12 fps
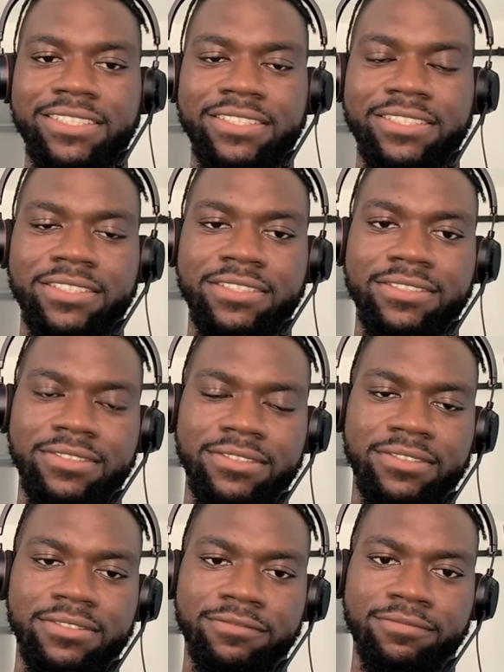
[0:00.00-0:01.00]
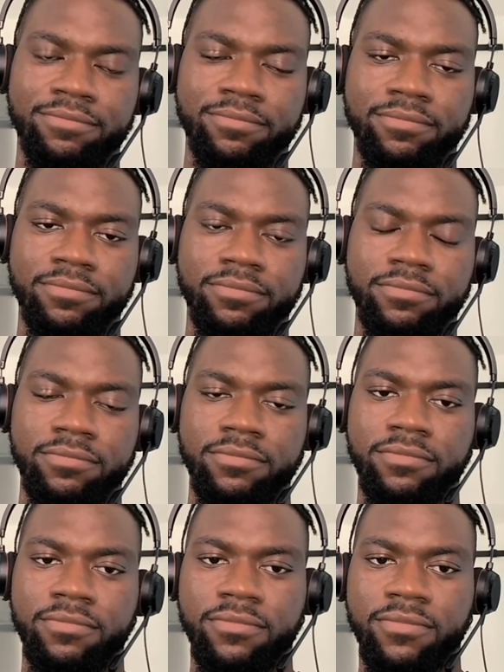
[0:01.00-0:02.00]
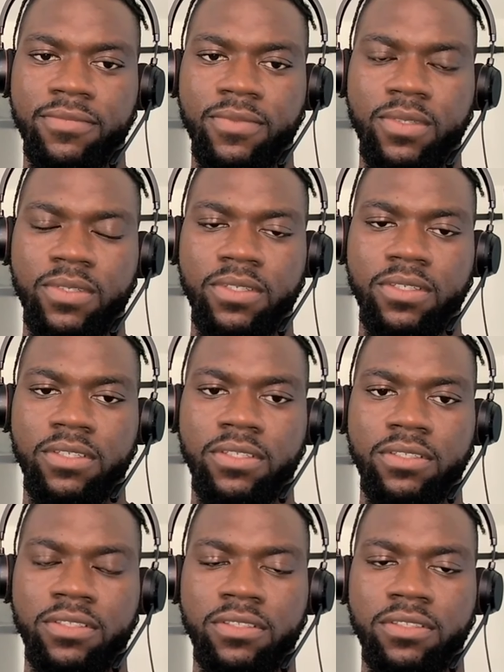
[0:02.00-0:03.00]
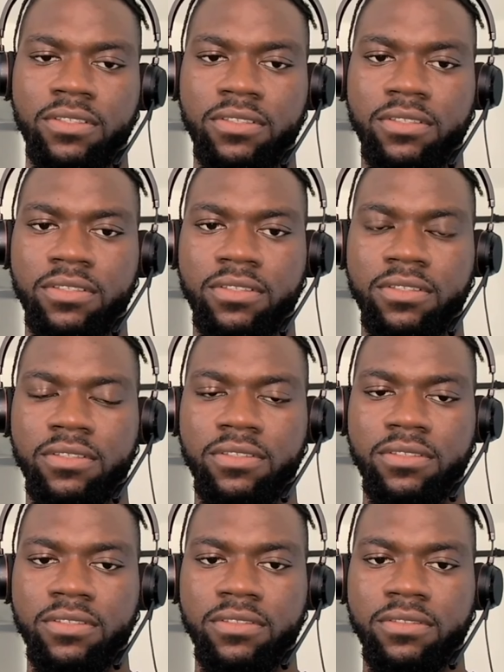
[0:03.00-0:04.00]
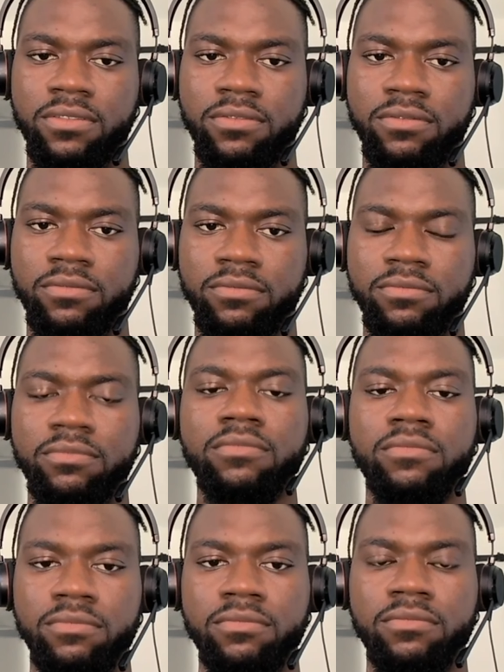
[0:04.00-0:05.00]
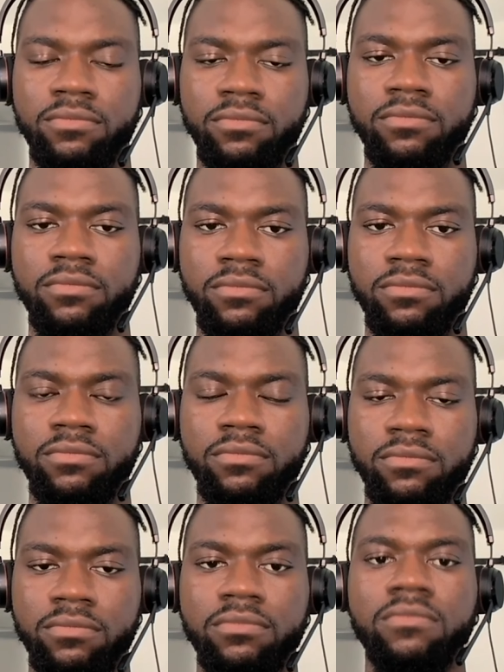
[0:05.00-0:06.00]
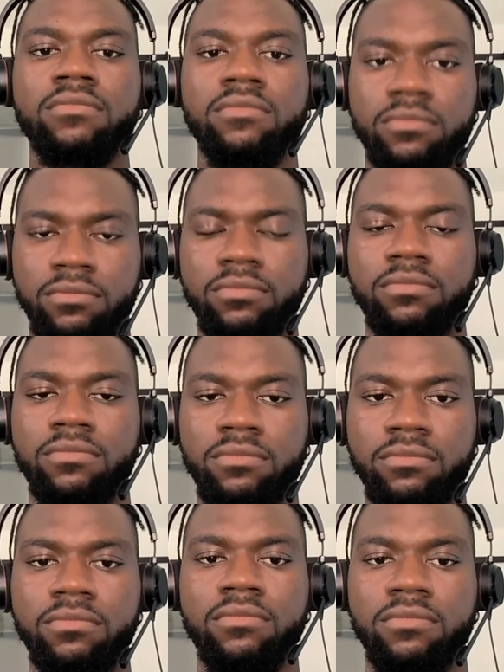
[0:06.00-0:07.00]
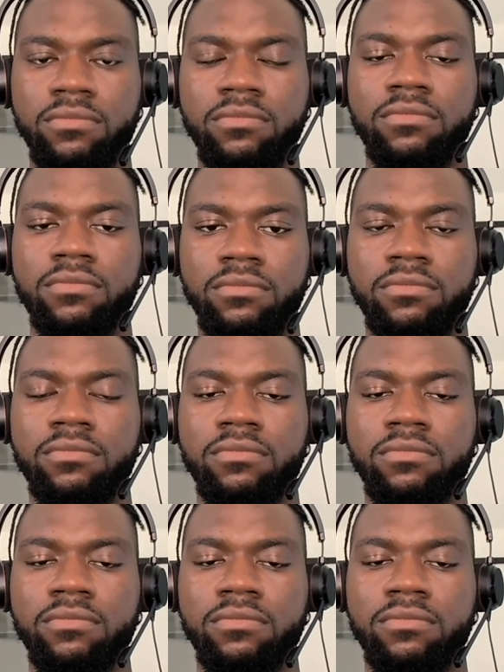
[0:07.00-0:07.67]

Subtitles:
This person isn't speaking.